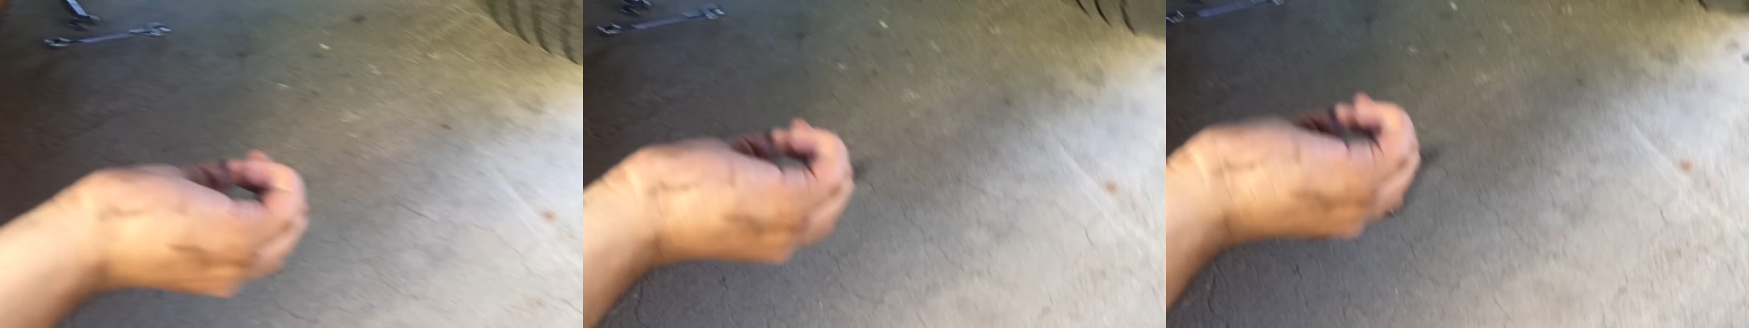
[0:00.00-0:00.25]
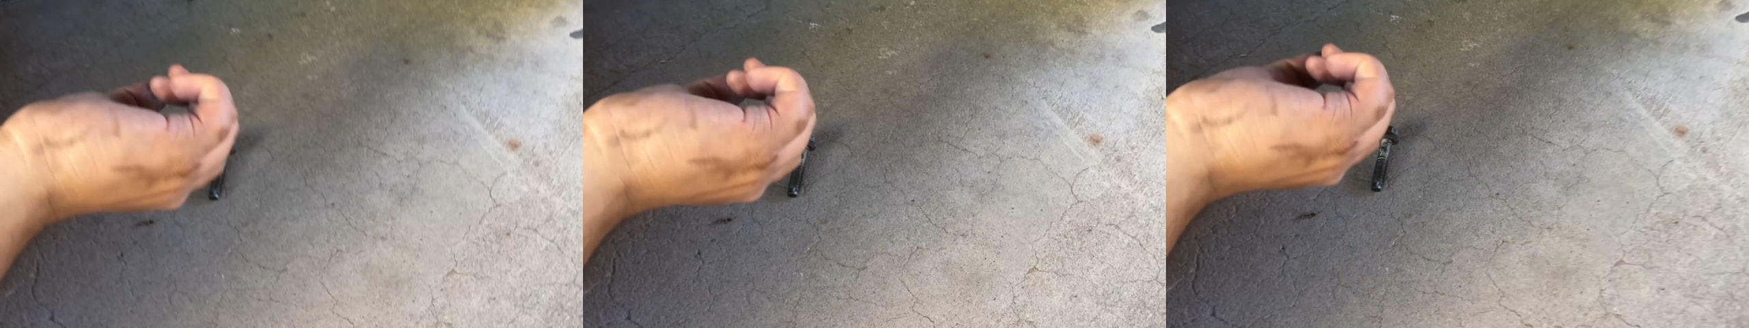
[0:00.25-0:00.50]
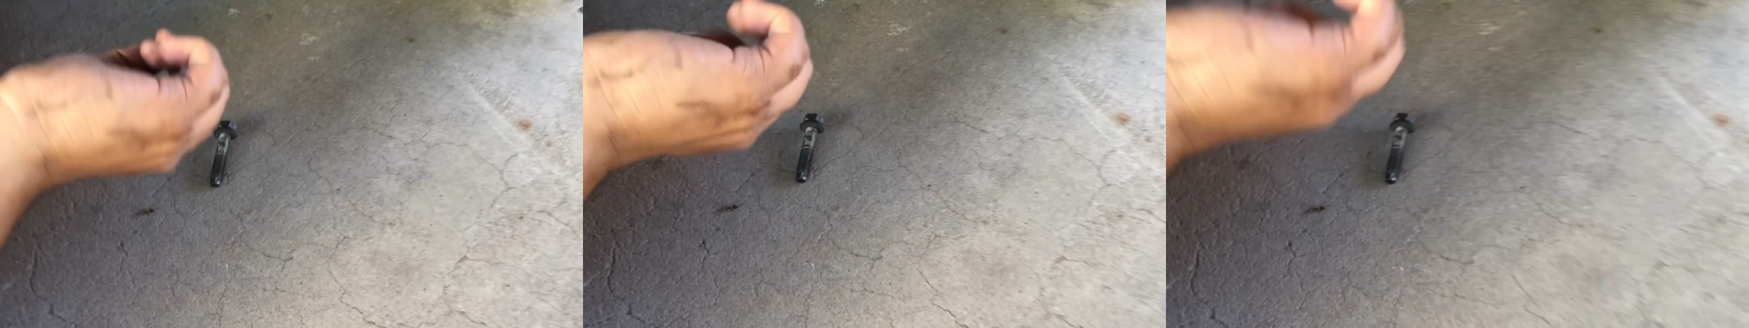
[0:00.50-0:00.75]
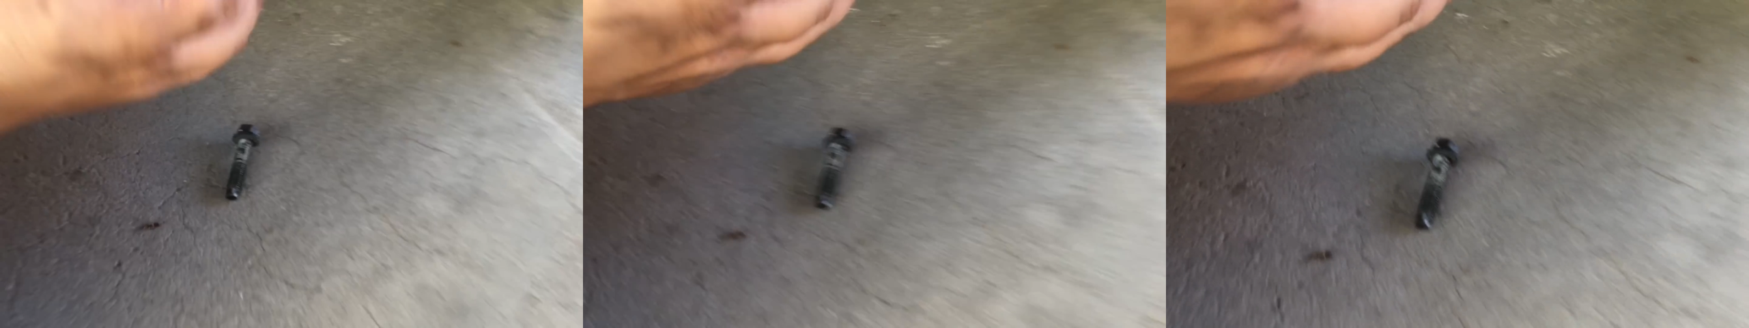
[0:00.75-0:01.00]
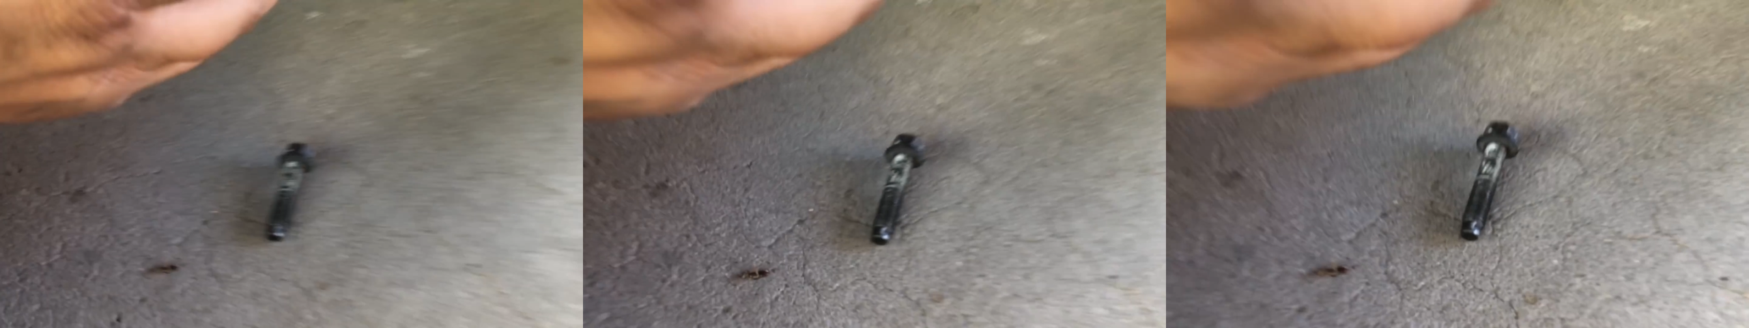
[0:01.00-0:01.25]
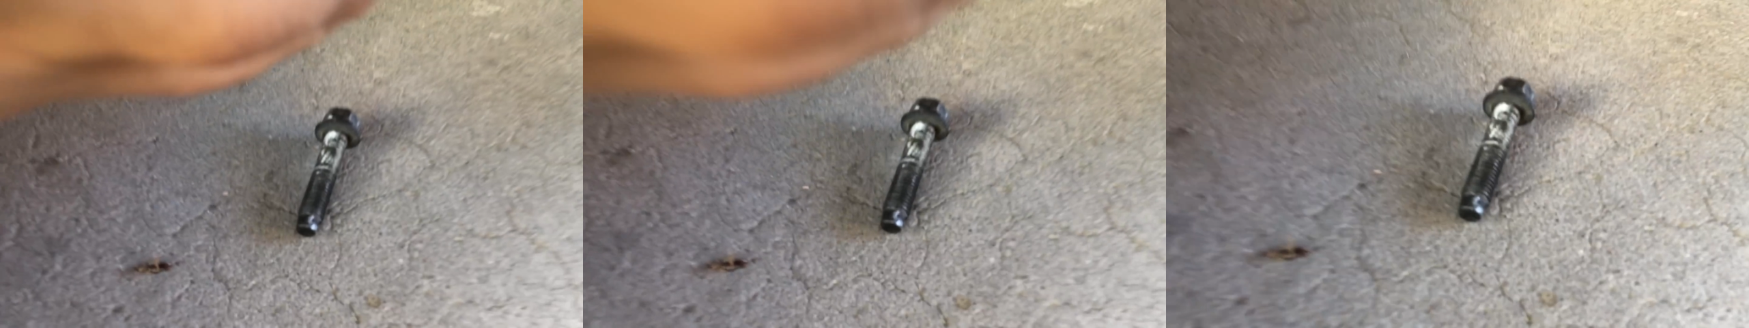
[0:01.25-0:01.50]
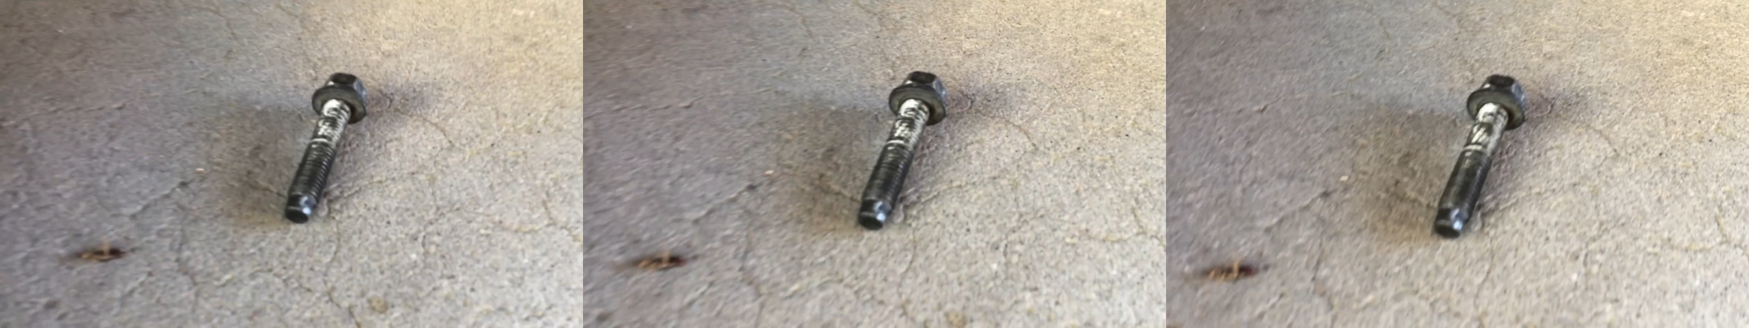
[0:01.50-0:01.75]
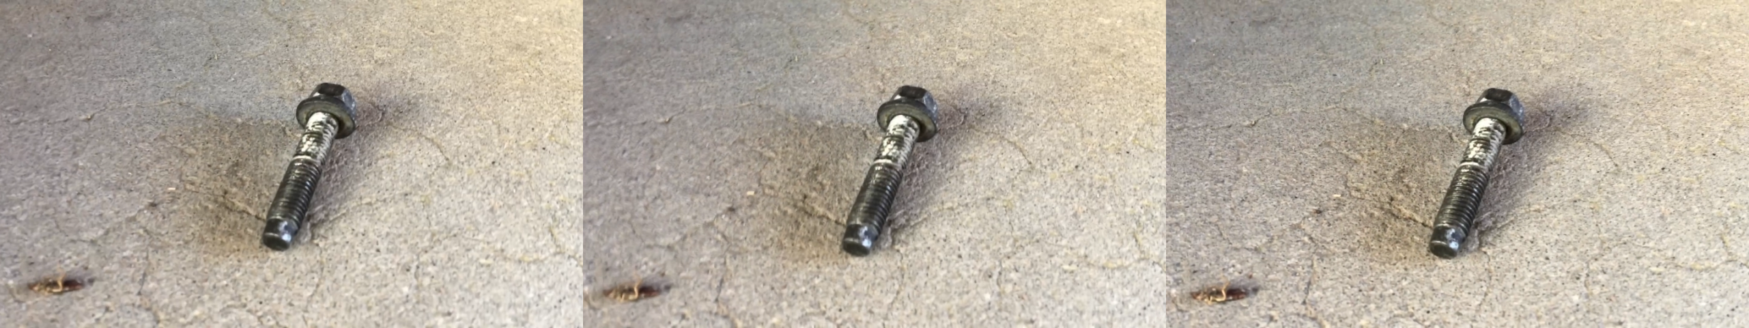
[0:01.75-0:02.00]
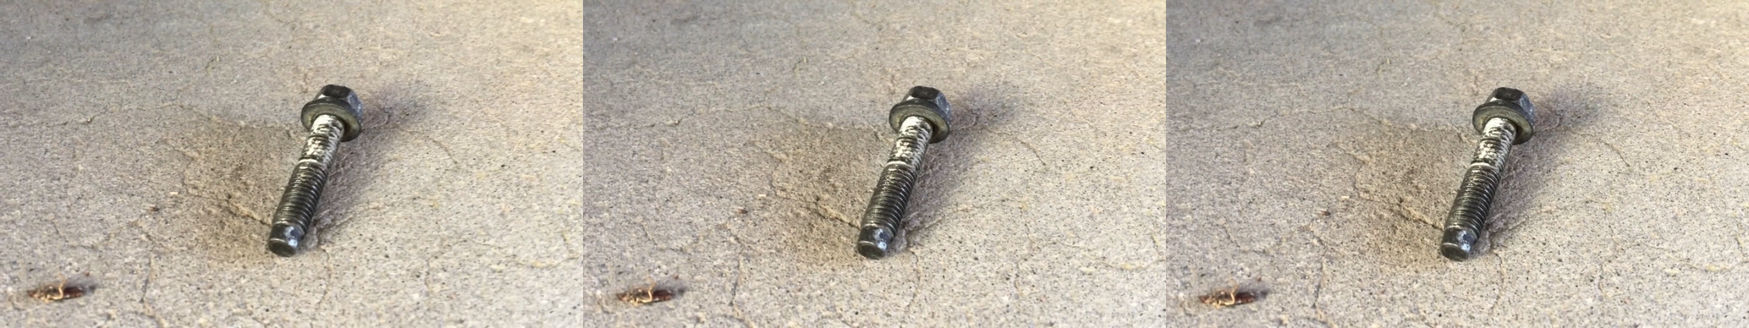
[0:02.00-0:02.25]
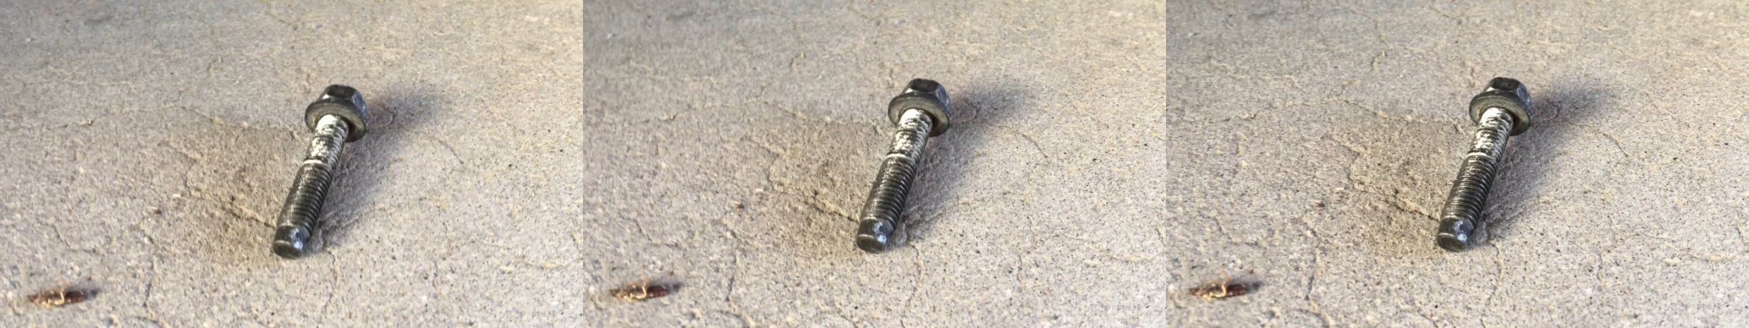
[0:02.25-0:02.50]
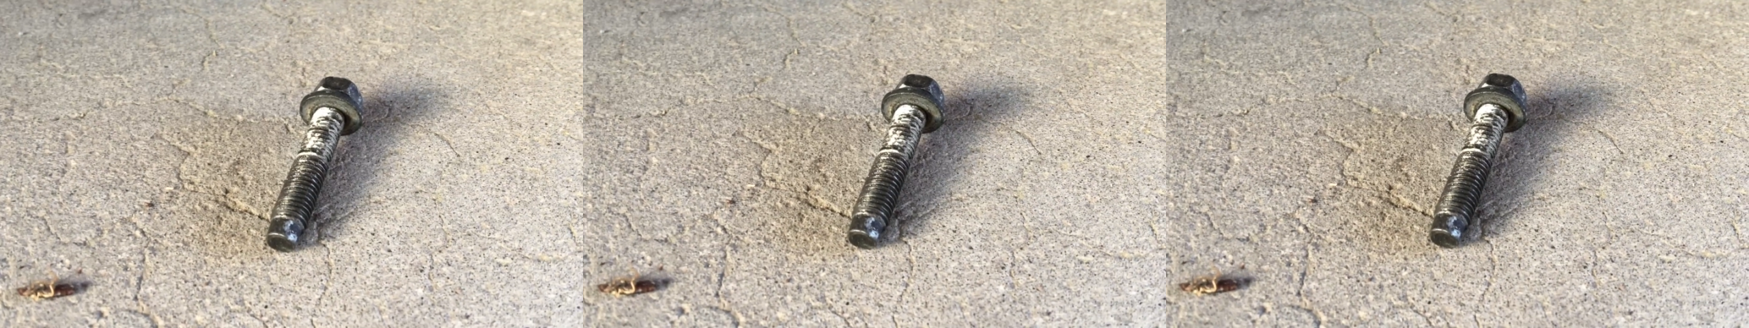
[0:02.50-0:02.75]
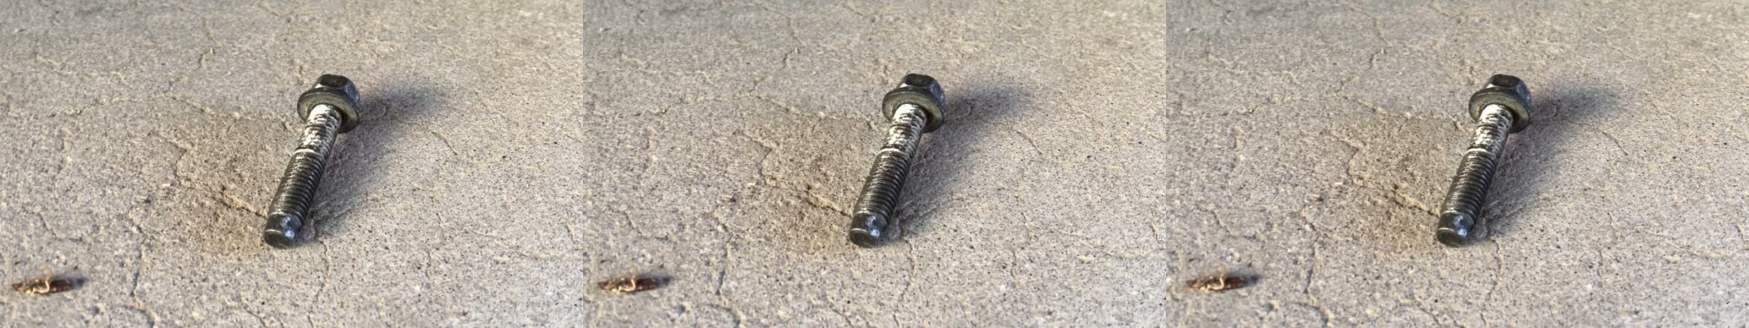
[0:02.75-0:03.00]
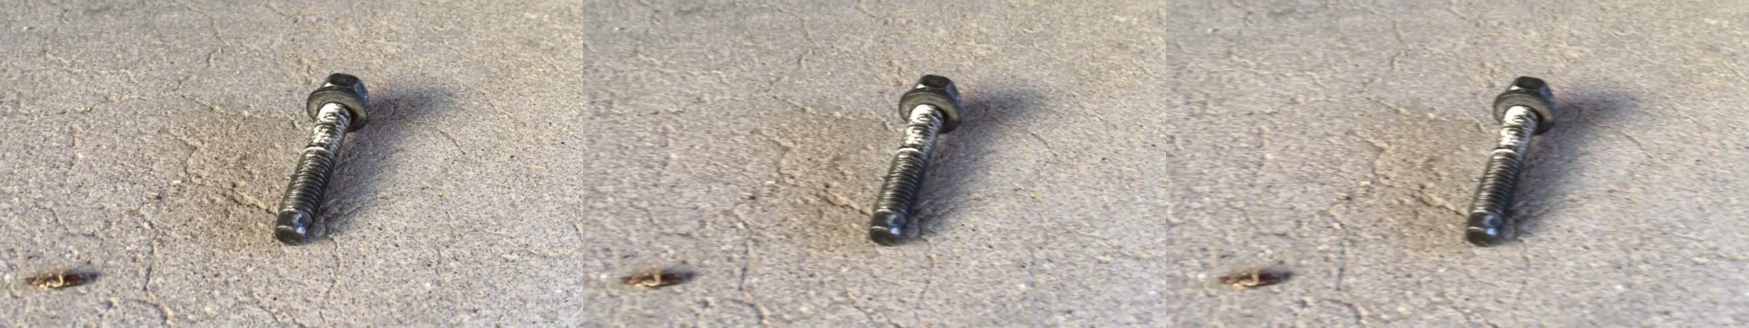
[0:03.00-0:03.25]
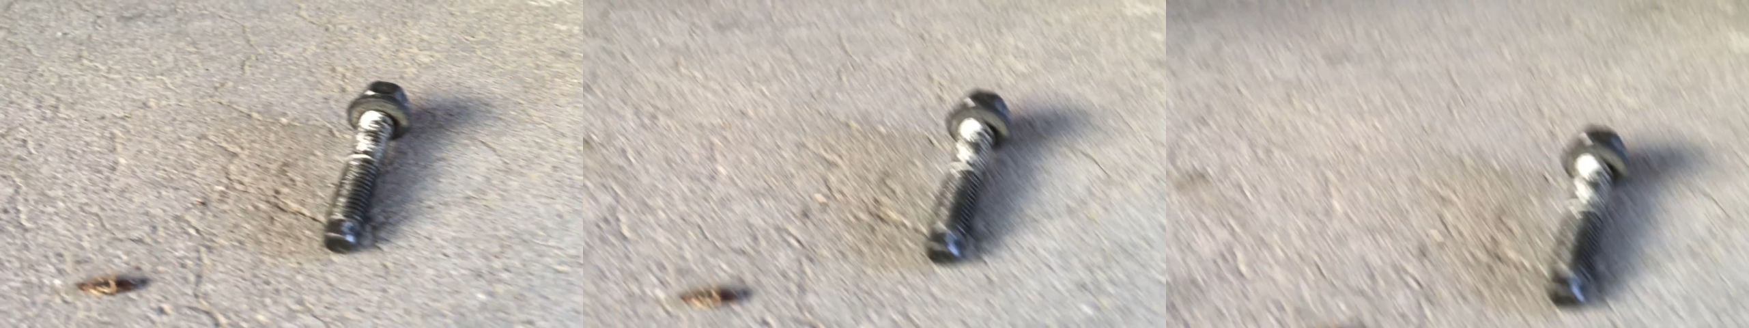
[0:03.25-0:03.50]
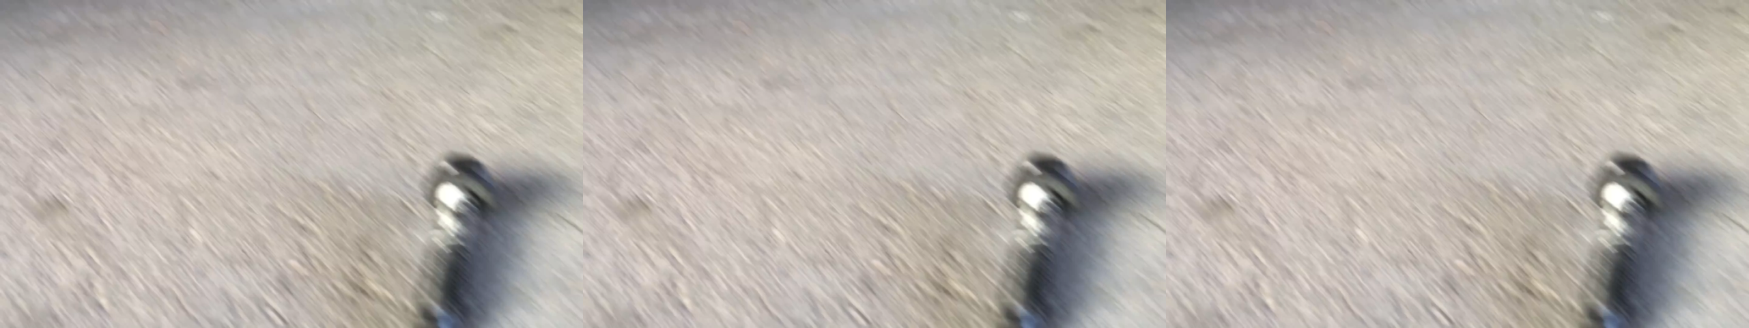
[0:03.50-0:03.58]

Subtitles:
Nobody's mouth can be seen.